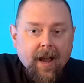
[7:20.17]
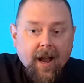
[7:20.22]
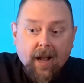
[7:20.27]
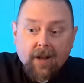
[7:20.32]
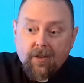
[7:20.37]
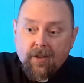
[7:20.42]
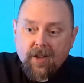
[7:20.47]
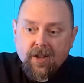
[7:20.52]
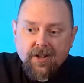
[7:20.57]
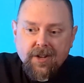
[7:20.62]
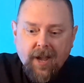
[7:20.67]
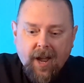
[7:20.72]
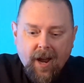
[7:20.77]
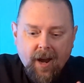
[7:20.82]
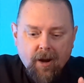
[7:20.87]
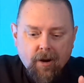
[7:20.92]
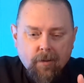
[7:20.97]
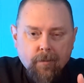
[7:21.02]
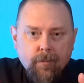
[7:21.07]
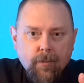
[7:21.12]
and the
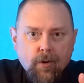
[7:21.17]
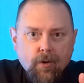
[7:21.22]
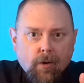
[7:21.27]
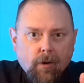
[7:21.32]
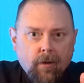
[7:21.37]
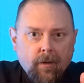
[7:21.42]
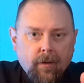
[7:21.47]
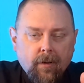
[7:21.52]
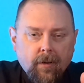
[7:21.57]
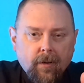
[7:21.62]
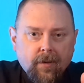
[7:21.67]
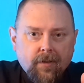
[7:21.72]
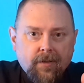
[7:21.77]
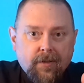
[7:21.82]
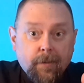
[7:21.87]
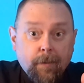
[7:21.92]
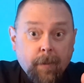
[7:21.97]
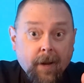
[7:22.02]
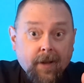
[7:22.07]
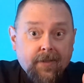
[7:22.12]
entire mural
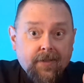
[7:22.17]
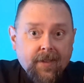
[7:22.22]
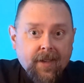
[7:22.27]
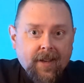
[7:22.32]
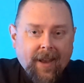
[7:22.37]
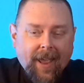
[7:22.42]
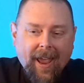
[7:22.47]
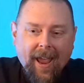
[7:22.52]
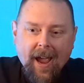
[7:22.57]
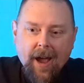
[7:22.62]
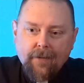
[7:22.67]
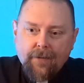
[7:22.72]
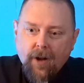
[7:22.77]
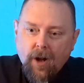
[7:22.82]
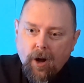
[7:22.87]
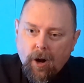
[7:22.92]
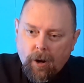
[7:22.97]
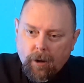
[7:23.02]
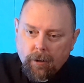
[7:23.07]
splits in half